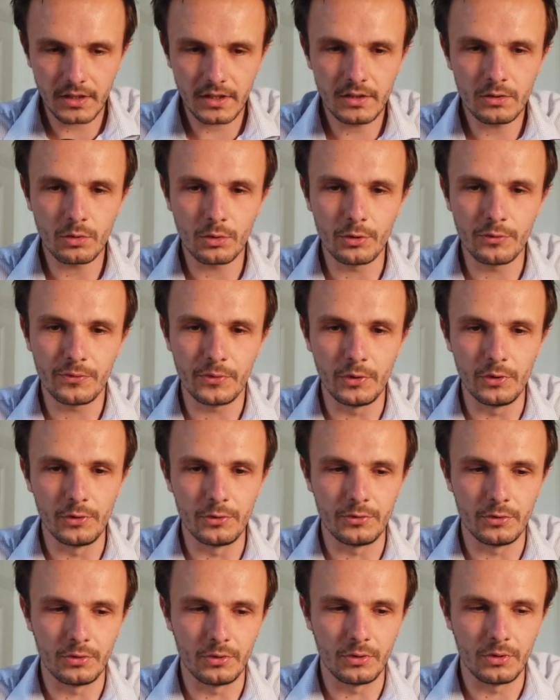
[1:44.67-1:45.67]
in order for
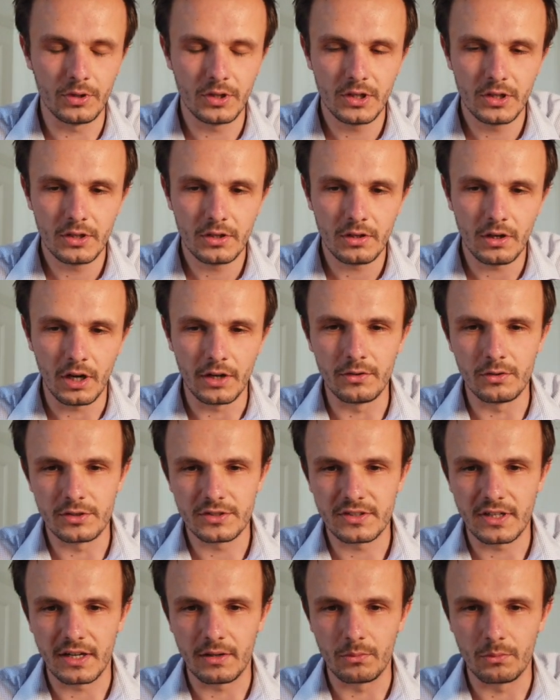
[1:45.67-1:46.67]
you to
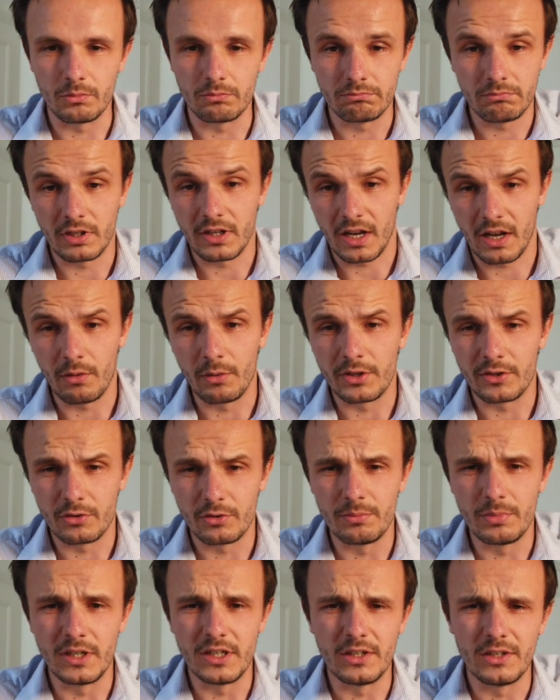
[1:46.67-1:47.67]
understand how it
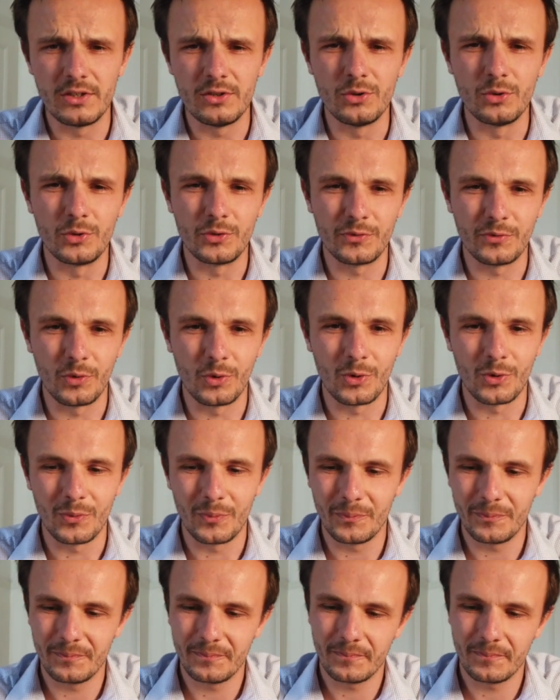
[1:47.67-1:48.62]
could be useful.